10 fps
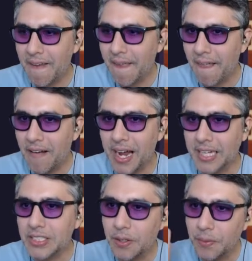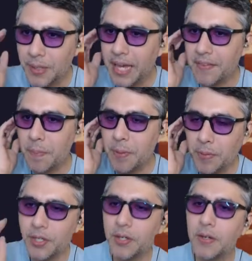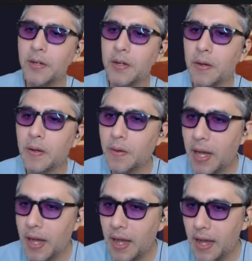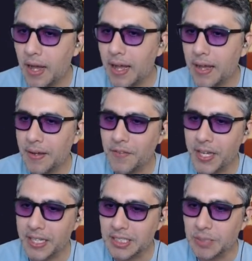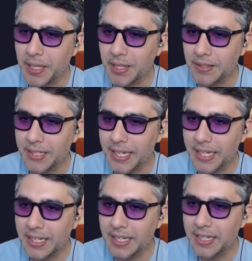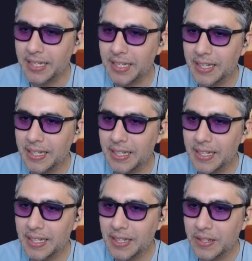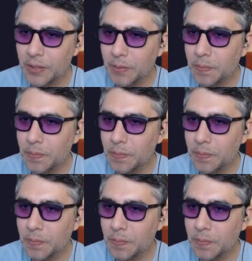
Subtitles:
All right, so we have that Pomodoro. If I can spell, dang it. Nope.